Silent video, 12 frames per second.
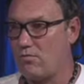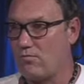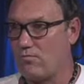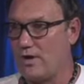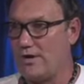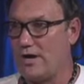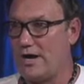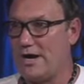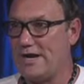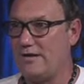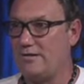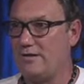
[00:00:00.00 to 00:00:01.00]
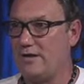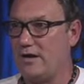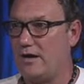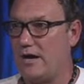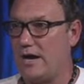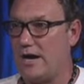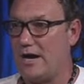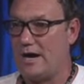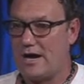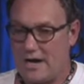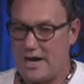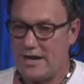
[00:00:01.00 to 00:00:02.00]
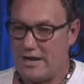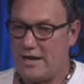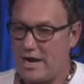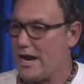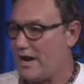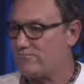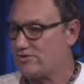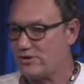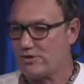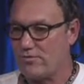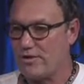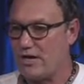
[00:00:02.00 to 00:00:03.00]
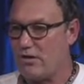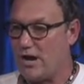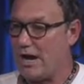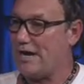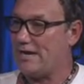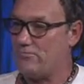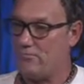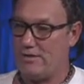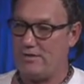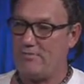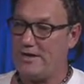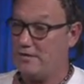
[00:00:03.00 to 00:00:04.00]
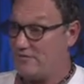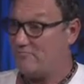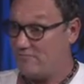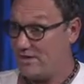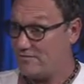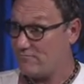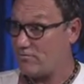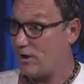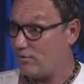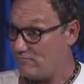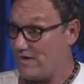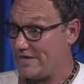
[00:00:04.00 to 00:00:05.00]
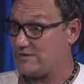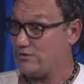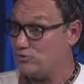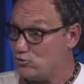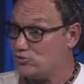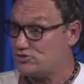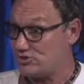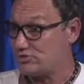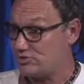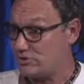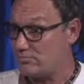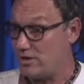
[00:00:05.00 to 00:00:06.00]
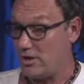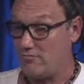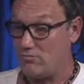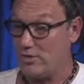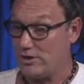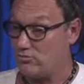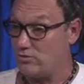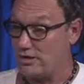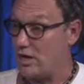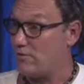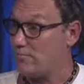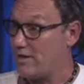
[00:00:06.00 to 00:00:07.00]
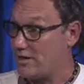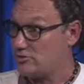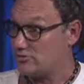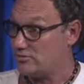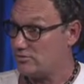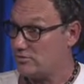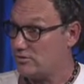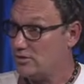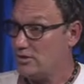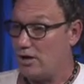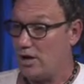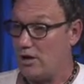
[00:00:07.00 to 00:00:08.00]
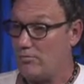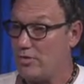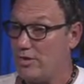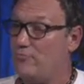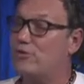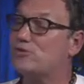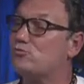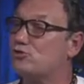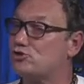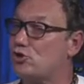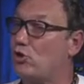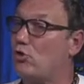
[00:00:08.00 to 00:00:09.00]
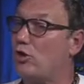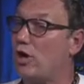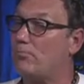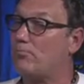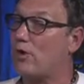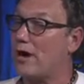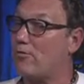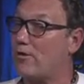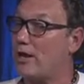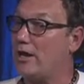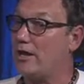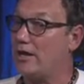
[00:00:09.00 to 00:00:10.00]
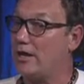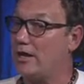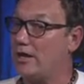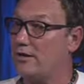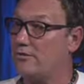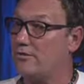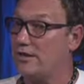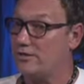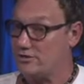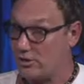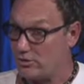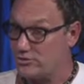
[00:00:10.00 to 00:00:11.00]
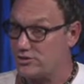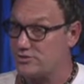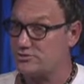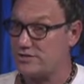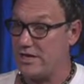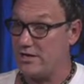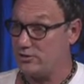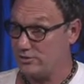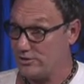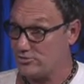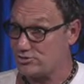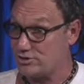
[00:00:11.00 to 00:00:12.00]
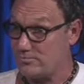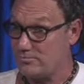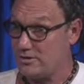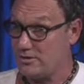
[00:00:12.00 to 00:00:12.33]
Right. I have to tell you right now, I am in favor of that new system of going to a county manager. This will show priority in intelligence and in leadership